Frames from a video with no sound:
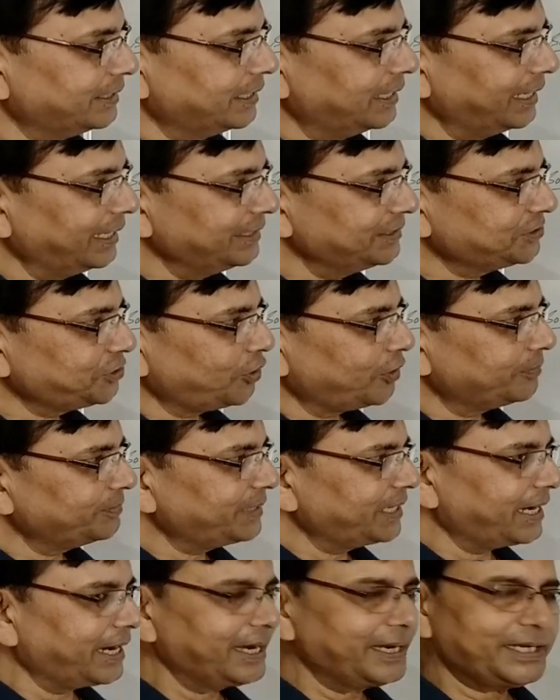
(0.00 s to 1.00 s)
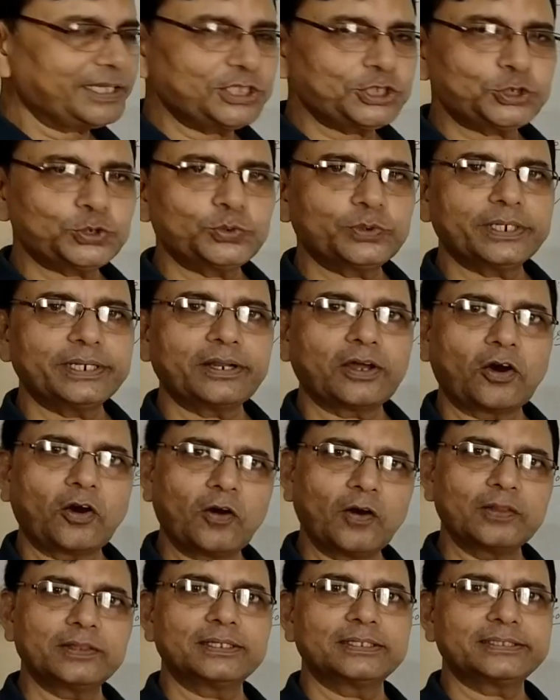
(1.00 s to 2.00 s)
length of the altitude in
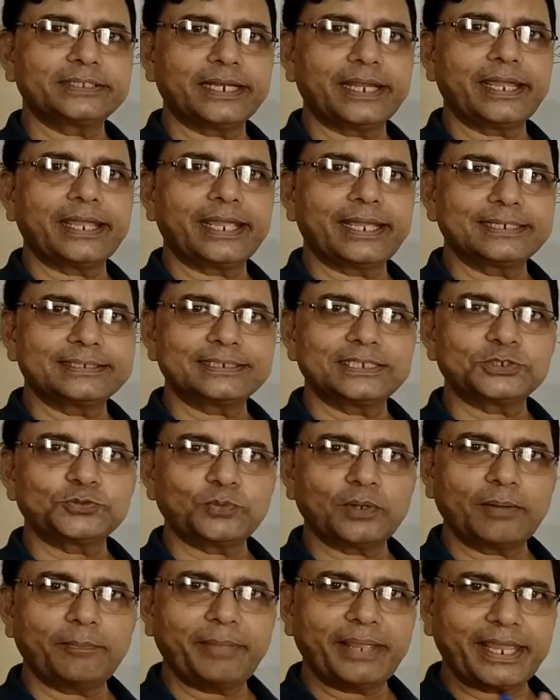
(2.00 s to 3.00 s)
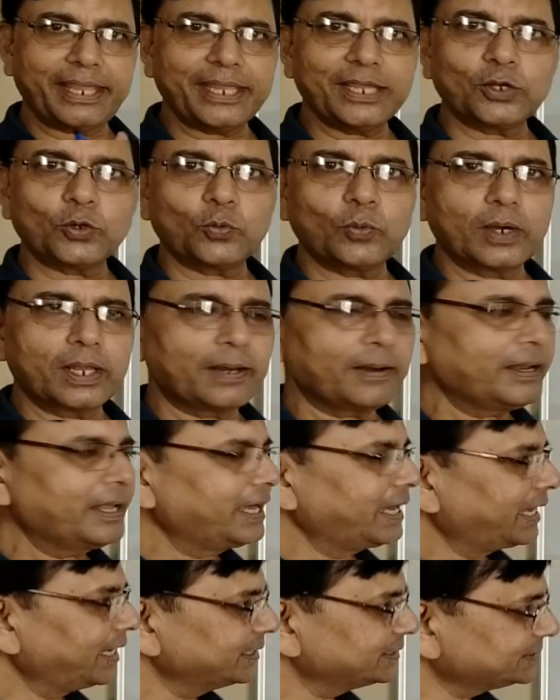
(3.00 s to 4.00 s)
all the 3 cases will be equal,
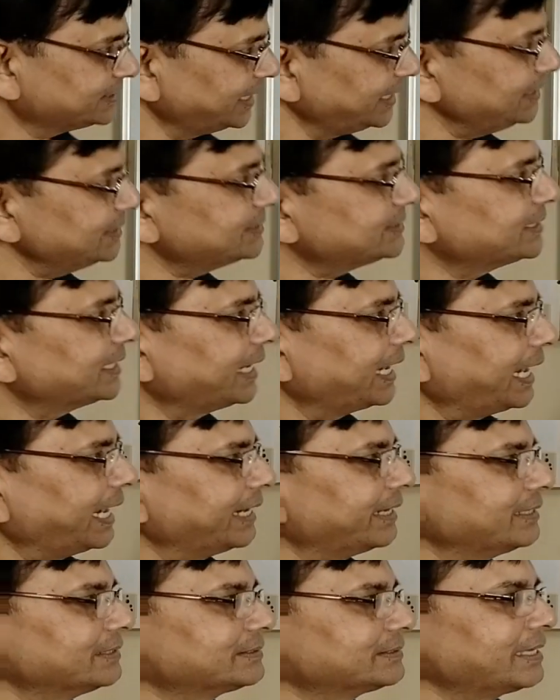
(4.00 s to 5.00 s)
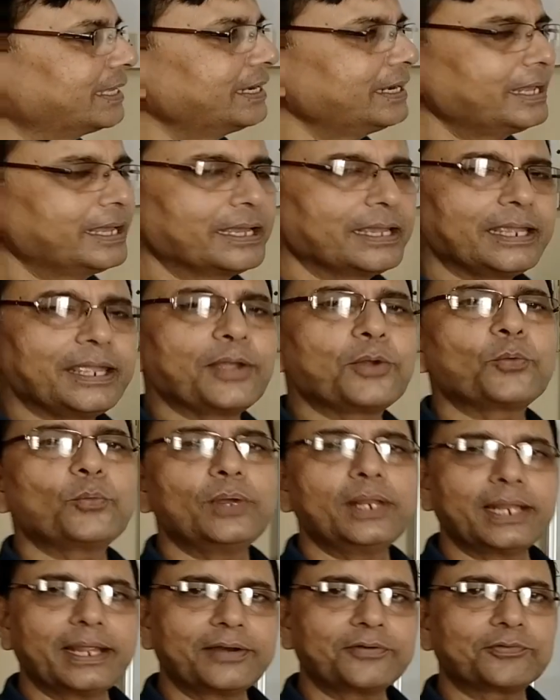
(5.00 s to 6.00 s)
since it is an
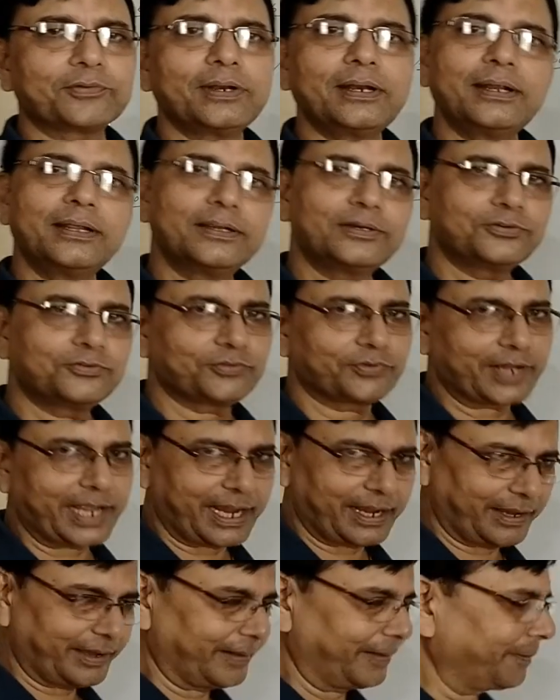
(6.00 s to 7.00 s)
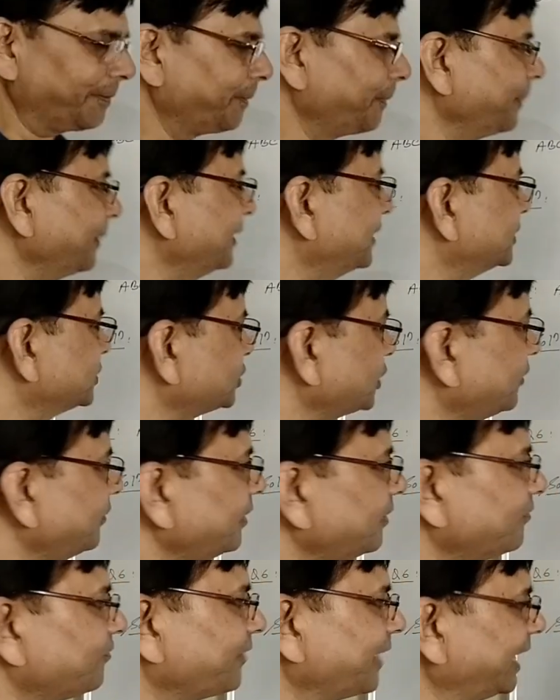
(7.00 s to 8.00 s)
equilateral triangle. So
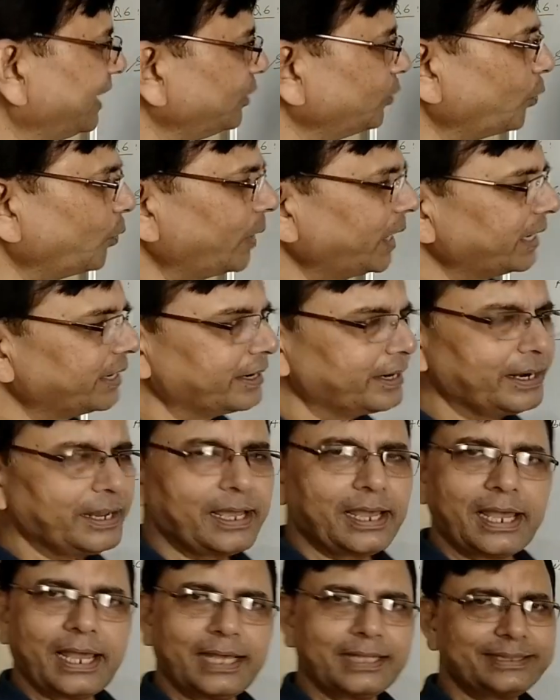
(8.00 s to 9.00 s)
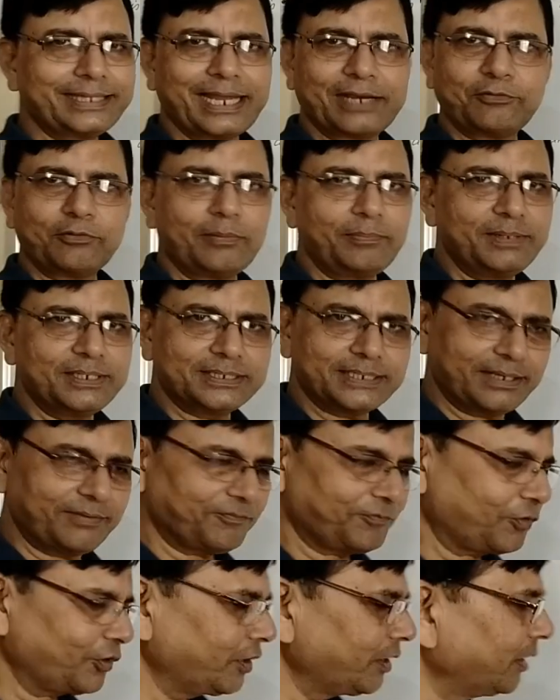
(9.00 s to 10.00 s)
we will find one, and that will be
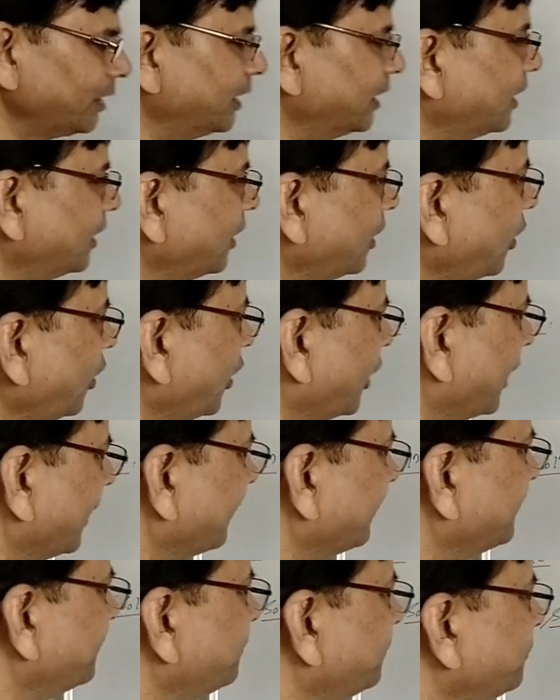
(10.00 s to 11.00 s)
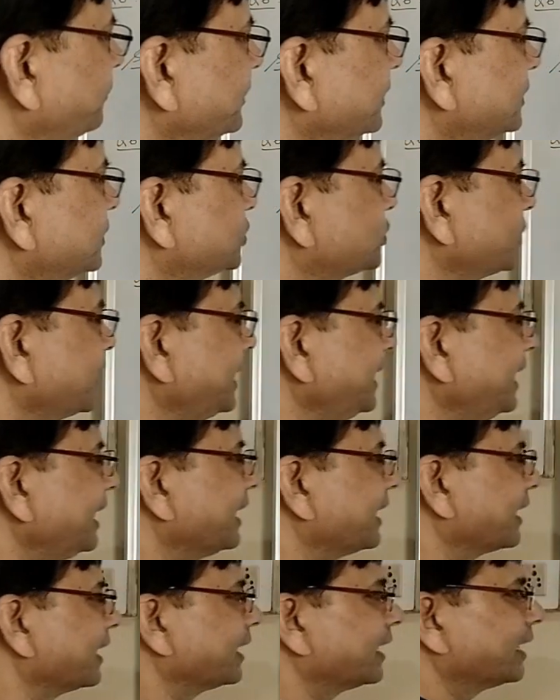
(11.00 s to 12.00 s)
same for all. So
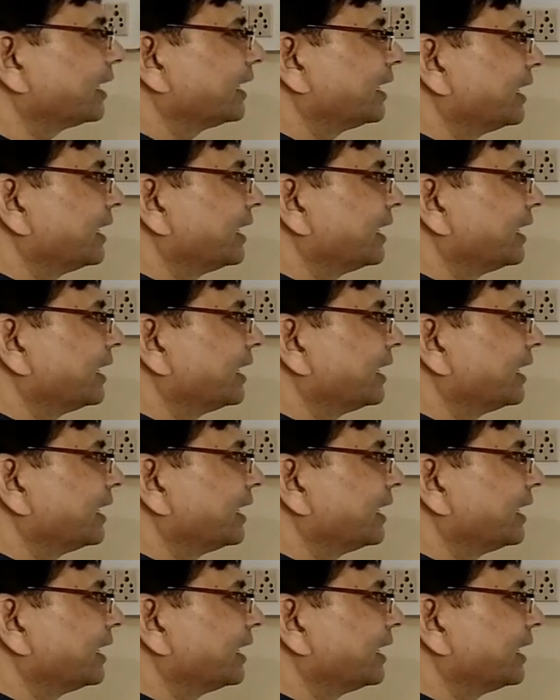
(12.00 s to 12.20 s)
here